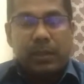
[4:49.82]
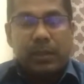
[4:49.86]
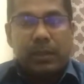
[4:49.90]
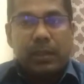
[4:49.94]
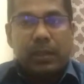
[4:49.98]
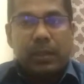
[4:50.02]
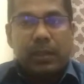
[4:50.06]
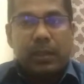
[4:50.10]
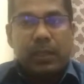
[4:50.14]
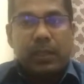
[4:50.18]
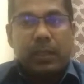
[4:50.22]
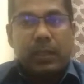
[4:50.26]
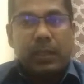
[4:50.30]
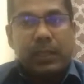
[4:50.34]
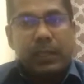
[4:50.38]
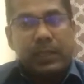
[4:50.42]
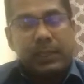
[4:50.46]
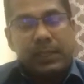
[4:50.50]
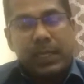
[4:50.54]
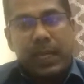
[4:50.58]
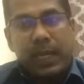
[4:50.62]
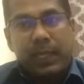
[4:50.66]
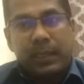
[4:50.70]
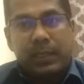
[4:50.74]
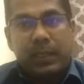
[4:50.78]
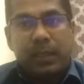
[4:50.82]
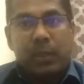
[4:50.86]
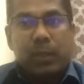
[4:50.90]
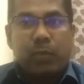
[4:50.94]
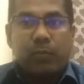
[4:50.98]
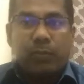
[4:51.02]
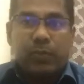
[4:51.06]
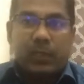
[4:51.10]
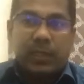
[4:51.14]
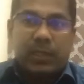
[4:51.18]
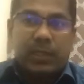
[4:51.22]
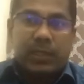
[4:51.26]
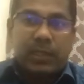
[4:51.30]
He has done the
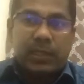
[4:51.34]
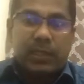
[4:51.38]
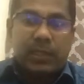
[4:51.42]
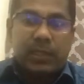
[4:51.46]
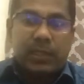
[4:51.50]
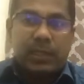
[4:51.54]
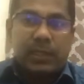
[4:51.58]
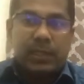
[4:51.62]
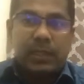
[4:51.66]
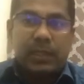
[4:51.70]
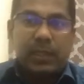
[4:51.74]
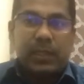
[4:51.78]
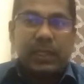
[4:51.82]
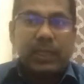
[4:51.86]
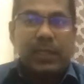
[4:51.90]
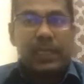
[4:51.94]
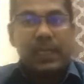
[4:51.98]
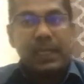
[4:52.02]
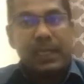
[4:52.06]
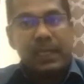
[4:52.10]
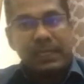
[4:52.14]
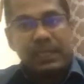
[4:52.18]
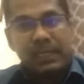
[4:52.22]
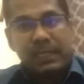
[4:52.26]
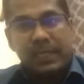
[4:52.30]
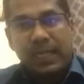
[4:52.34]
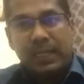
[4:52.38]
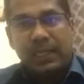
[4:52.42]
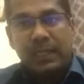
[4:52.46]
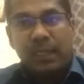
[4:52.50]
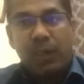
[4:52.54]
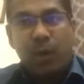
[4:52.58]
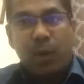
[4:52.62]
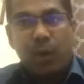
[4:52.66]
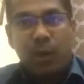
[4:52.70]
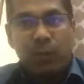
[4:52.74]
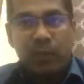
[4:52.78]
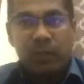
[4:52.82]
homework. He has done the
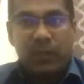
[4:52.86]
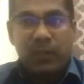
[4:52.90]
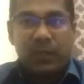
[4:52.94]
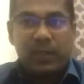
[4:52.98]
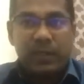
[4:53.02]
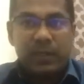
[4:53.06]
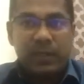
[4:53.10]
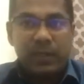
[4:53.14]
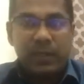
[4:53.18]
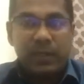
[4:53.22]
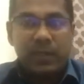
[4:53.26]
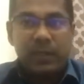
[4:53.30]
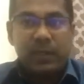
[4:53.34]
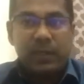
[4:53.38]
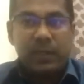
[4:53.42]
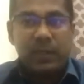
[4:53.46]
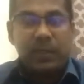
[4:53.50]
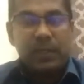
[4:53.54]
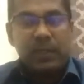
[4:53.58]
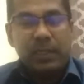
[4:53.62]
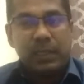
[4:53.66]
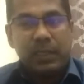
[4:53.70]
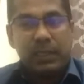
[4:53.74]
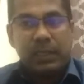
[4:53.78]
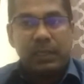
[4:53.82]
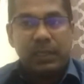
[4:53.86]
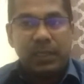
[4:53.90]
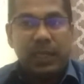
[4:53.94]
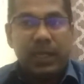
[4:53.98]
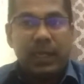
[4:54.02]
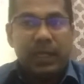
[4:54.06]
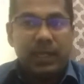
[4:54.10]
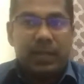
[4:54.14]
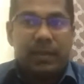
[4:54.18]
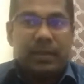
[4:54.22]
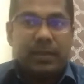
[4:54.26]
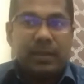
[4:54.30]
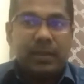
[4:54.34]
homework. It is
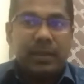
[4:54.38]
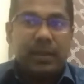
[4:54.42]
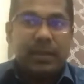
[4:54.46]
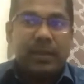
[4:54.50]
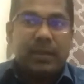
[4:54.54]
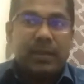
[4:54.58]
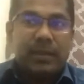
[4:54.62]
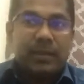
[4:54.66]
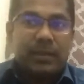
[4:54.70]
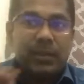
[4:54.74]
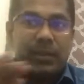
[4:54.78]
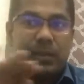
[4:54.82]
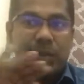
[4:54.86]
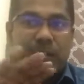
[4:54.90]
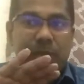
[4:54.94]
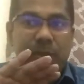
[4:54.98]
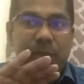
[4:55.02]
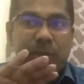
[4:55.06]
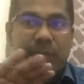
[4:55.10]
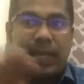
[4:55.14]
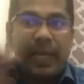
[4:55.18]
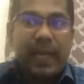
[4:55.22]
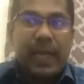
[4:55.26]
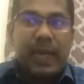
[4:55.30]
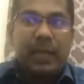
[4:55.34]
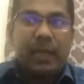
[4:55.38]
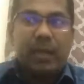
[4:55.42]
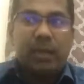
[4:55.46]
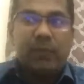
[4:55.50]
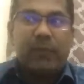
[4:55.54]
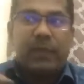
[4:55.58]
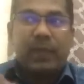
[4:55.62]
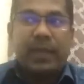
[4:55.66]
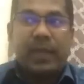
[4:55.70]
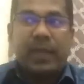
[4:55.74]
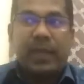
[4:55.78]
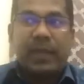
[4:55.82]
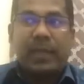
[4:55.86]
done. So, the end of an
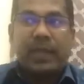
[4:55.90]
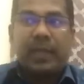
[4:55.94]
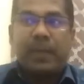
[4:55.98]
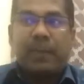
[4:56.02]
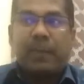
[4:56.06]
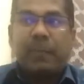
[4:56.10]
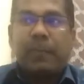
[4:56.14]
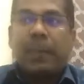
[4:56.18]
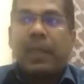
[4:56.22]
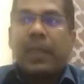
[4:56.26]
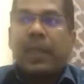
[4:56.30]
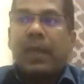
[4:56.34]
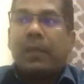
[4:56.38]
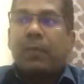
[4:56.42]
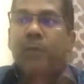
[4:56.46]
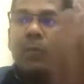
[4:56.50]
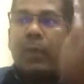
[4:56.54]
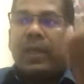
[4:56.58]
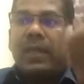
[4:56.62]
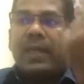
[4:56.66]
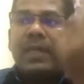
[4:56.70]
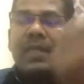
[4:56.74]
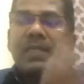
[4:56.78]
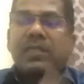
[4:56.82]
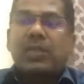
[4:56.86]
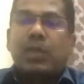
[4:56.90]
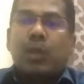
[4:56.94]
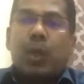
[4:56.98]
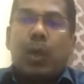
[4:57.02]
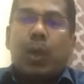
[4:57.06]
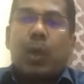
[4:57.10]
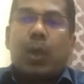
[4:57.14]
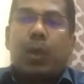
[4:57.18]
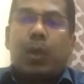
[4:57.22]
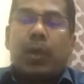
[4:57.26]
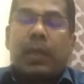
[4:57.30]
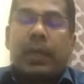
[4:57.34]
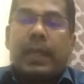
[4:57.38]
idea. When it is
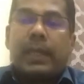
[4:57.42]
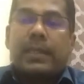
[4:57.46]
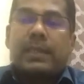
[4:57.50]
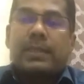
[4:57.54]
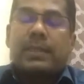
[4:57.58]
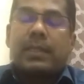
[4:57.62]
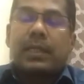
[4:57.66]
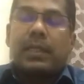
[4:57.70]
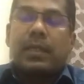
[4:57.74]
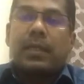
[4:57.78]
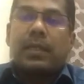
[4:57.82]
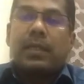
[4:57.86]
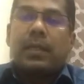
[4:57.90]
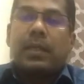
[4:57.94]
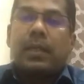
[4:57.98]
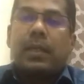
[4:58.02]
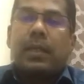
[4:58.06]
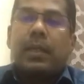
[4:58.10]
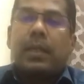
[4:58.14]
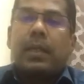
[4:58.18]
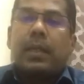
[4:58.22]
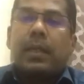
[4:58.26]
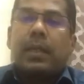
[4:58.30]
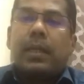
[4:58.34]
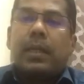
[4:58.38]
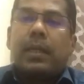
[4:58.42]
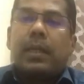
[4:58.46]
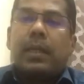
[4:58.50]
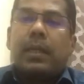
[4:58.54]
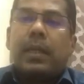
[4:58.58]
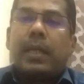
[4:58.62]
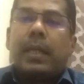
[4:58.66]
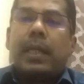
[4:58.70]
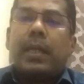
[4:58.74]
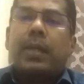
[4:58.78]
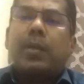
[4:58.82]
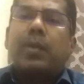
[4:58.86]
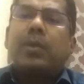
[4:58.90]
low rising, did
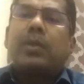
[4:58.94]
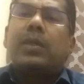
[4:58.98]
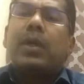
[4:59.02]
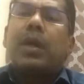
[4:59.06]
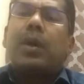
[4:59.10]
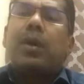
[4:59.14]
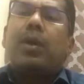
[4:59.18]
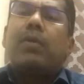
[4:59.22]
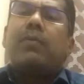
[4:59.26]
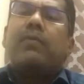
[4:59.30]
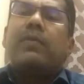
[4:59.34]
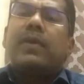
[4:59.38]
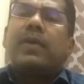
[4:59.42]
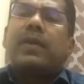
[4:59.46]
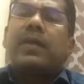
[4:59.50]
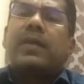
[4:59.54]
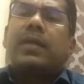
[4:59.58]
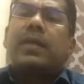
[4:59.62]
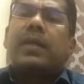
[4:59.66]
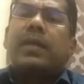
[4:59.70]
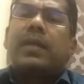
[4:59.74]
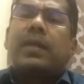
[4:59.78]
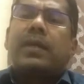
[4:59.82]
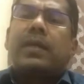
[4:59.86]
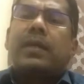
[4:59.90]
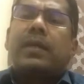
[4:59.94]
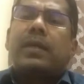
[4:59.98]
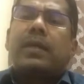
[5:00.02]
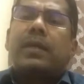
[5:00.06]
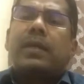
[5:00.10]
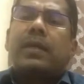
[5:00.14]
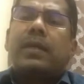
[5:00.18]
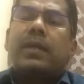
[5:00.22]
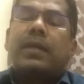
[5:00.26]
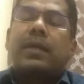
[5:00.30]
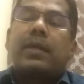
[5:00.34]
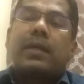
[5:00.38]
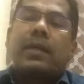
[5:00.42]
you do the homework?
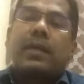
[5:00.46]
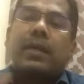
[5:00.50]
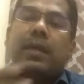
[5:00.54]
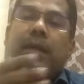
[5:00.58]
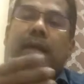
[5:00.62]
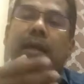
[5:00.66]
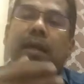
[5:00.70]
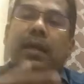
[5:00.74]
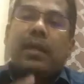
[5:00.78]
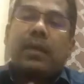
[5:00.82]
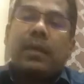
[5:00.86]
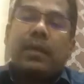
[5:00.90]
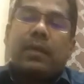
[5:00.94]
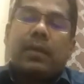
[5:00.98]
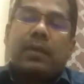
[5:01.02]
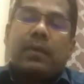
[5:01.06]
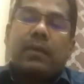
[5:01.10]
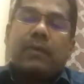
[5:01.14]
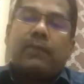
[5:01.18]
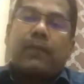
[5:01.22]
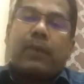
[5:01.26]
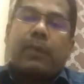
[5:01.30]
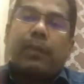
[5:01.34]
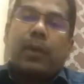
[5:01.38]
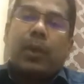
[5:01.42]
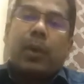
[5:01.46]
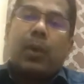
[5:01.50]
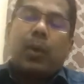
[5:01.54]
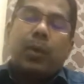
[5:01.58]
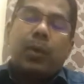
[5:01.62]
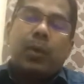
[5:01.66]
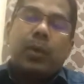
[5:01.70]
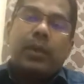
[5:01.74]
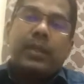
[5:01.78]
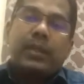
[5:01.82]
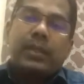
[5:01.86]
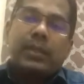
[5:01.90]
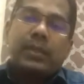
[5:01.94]
From low,
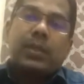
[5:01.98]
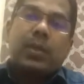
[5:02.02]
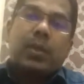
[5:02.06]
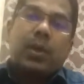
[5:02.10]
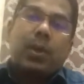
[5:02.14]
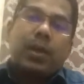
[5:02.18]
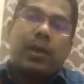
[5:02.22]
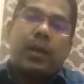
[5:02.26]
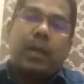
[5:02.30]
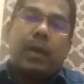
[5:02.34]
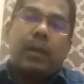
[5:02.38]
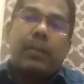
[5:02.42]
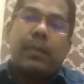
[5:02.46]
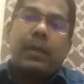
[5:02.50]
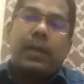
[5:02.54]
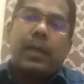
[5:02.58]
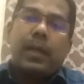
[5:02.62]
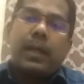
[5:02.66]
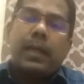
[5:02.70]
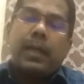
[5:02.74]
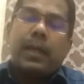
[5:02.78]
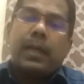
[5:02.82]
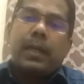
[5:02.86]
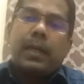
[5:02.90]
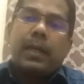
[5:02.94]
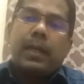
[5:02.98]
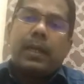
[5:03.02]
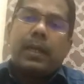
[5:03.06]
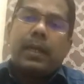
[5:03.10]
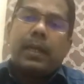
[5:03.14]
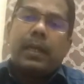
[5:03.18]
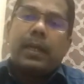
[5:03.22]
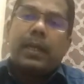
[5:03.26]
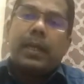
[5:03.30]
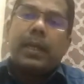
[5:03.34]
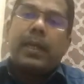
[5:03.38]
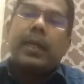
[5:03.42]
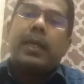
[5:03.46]
it is going up.
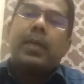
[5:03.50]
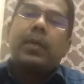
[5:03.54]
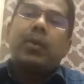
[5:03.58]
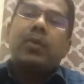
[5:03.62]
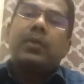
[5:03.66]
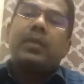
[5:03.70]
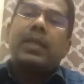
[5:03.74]
Did you do that